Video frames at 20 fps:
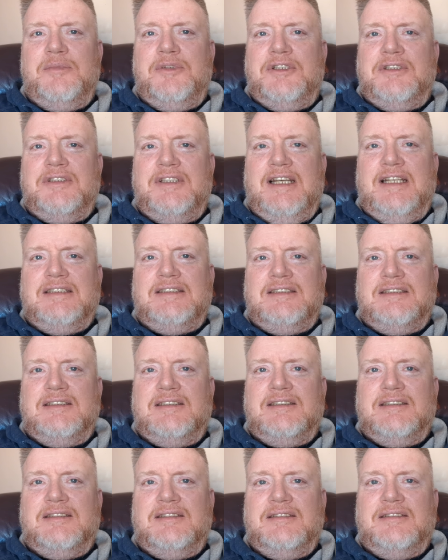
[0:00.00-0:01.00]
but
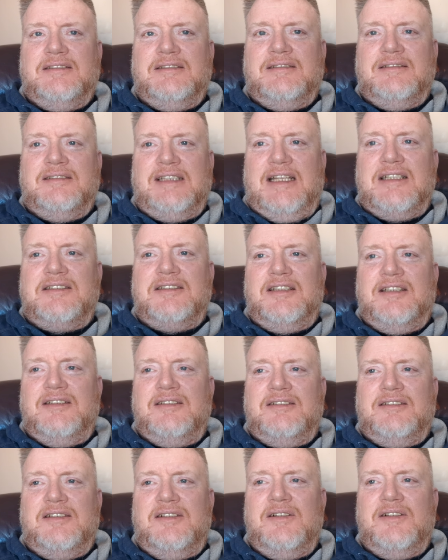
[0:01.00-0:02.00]
that's, that's
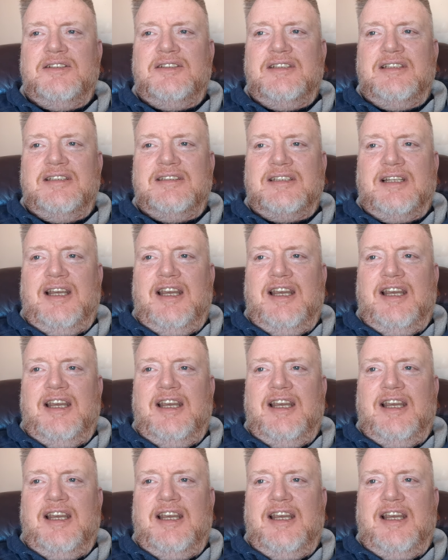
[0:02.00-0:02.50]
how serious it is.